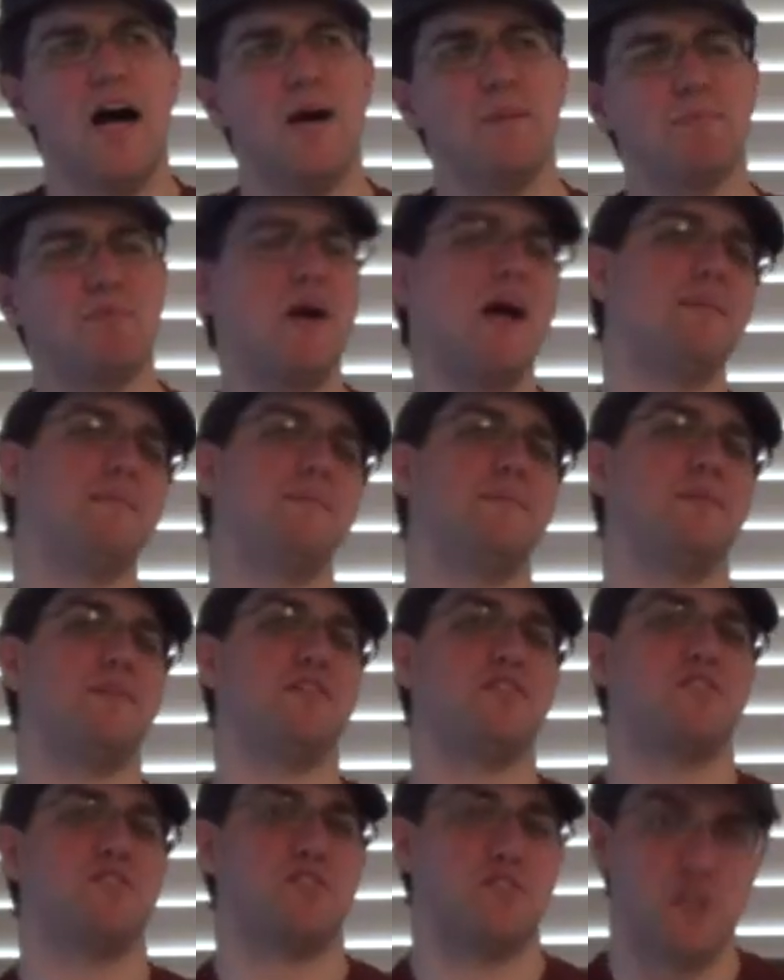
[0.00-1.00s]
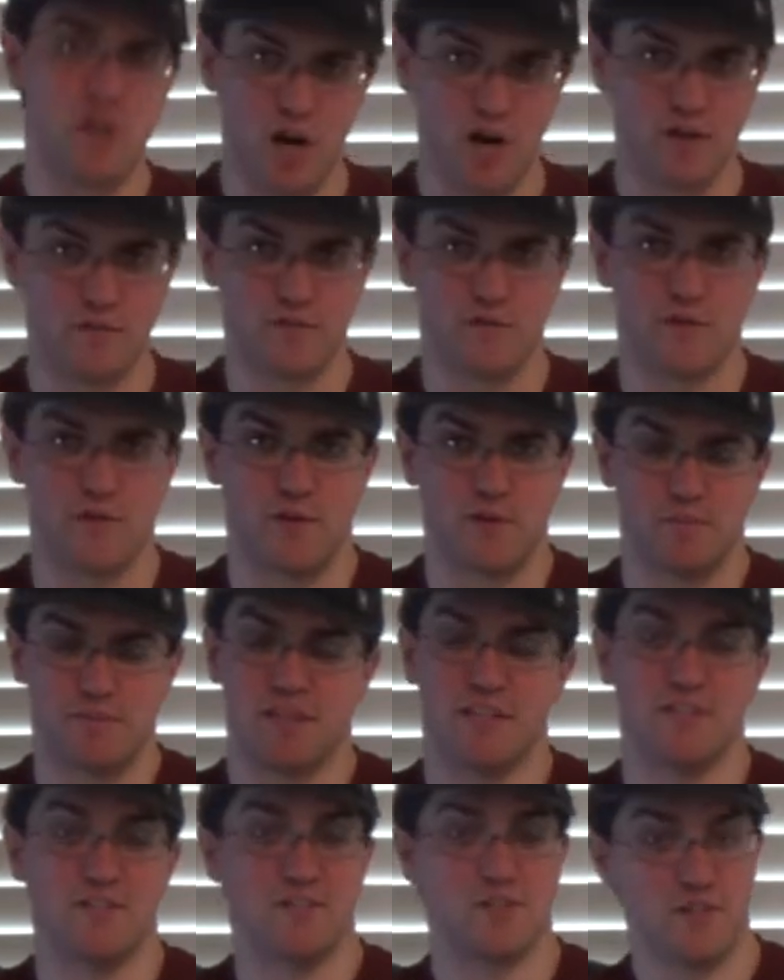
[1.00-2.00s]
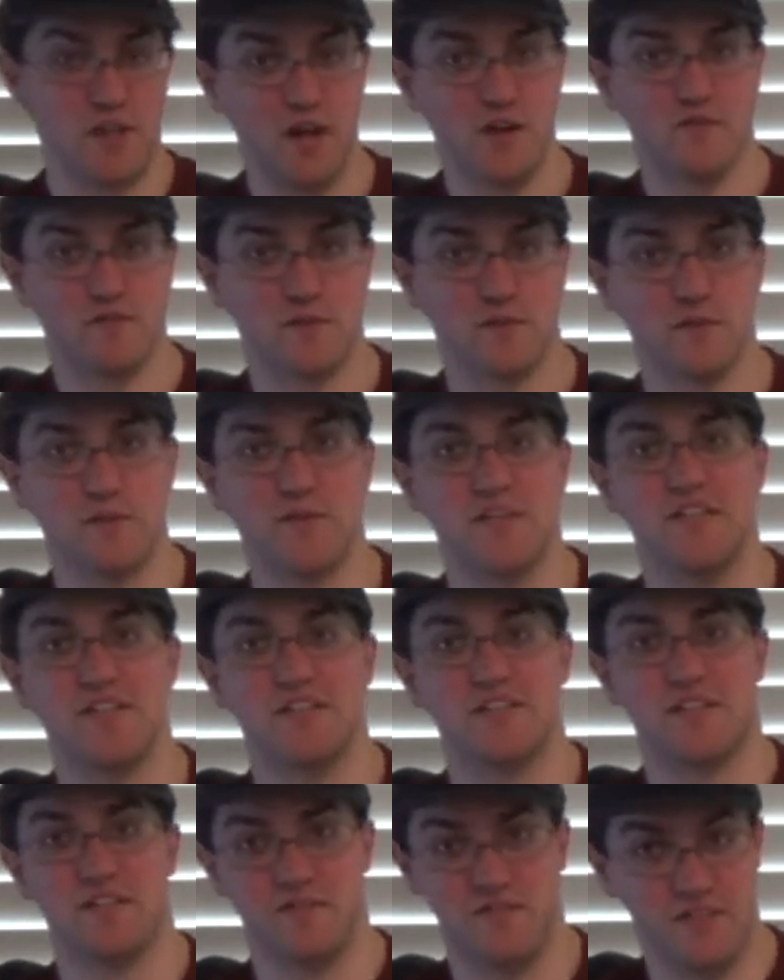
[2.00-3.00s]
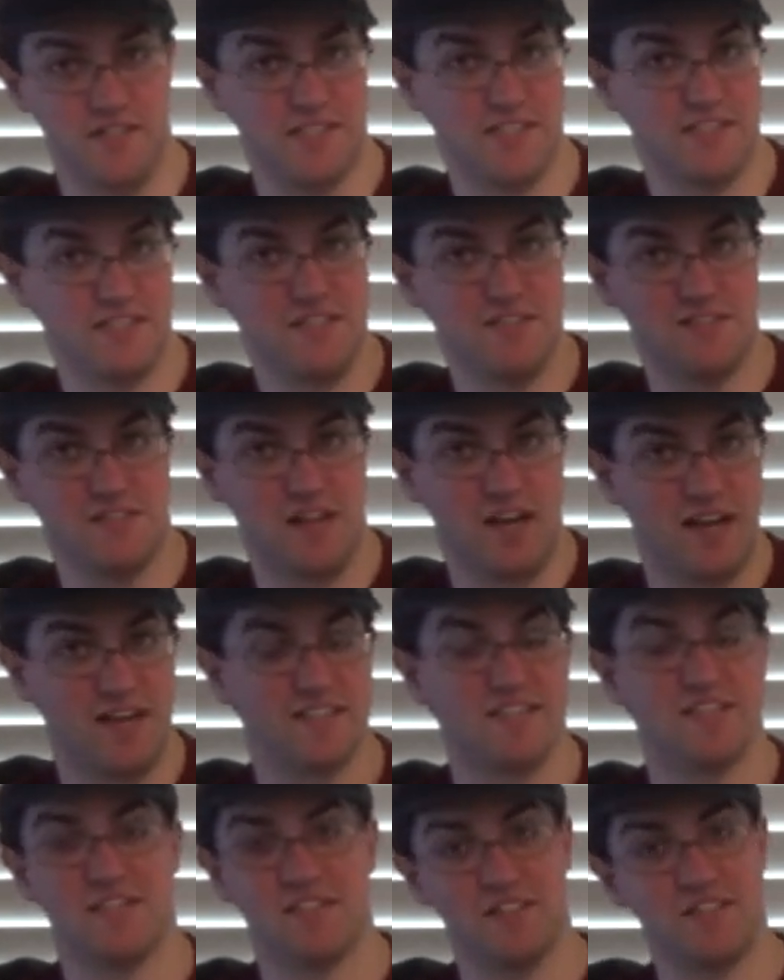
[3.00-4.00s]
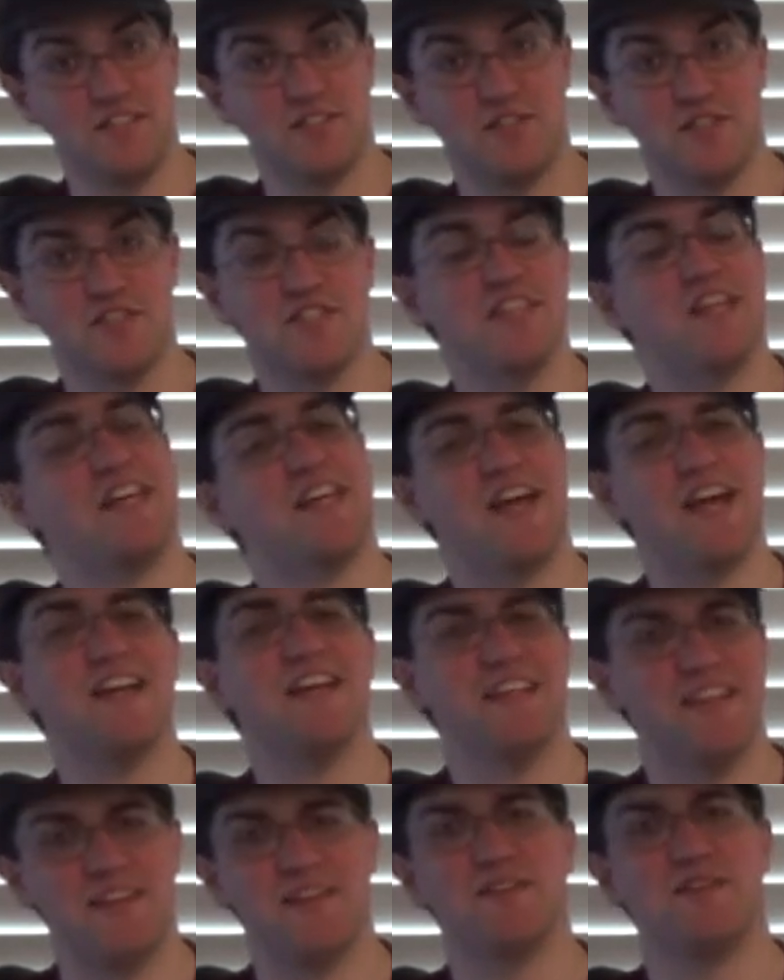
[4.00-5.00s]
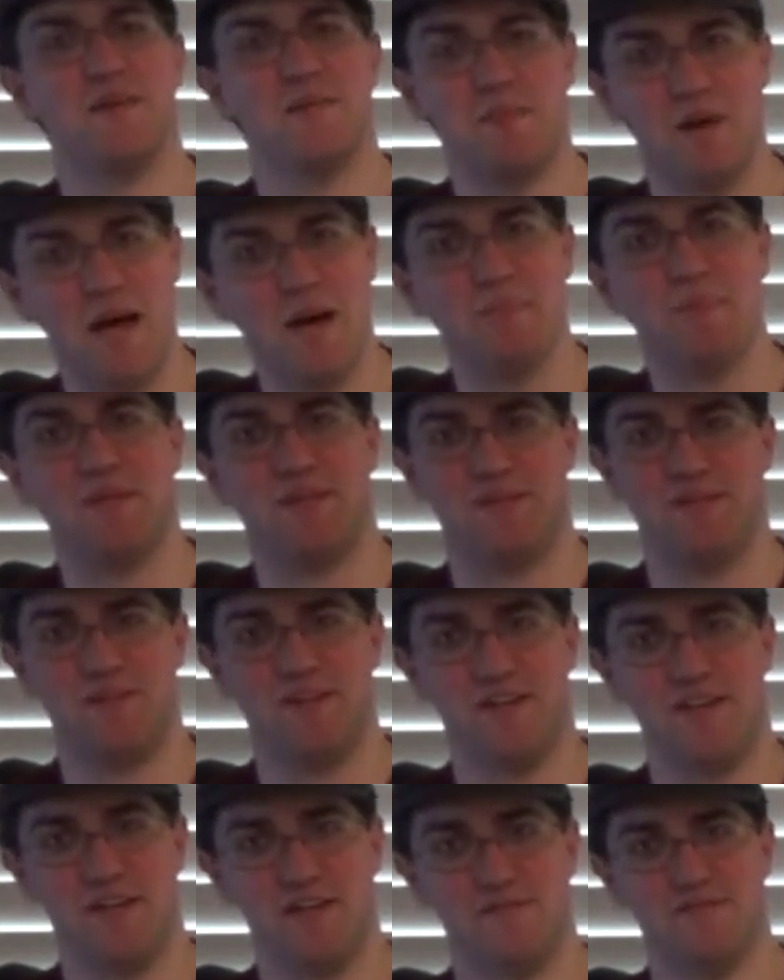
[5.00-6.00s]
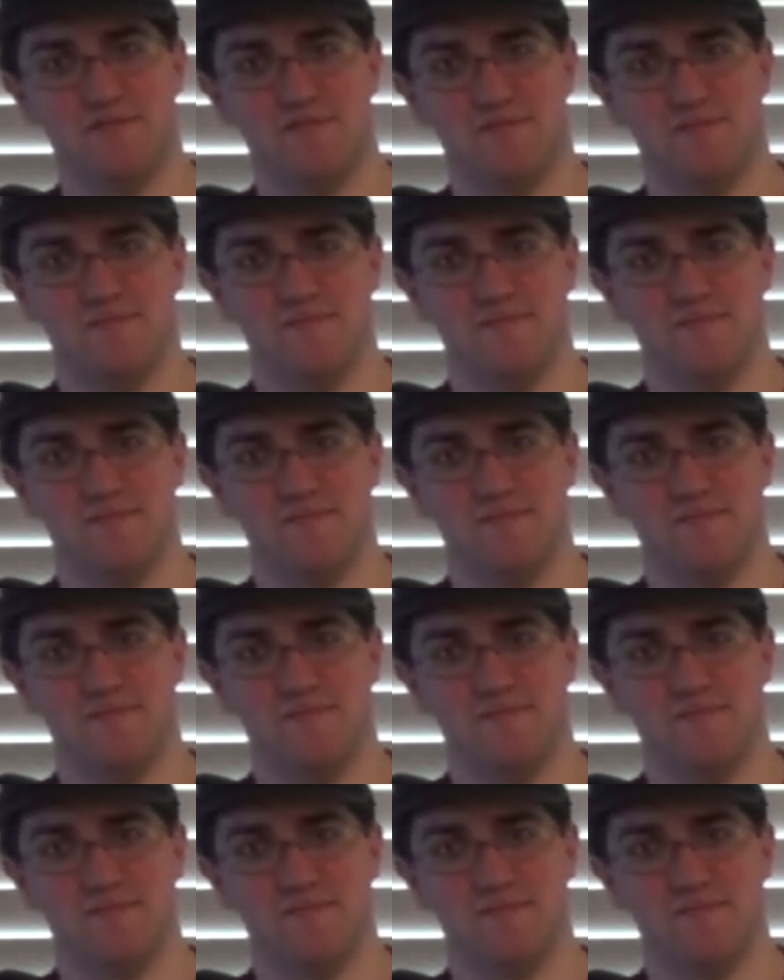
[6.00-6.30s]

Probably Starfruit, because Starfruit is conveniently sized, delicious, and not nearly popular enough.